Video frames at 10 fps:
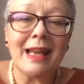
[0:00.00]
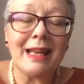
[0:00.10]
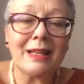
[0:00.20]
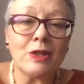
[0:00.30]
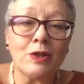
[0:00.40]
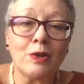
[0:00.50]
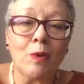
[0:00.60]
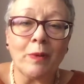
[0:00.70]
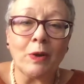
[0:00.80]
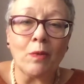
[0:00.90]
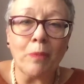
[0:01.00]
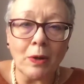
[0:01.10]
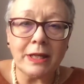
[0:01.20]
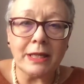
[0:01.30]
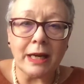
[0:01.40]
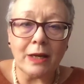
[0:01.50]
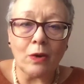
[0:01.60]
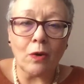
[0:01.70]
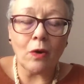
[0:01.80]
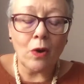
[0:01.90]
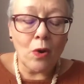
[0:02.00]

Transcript: is to do what we call body dialogue,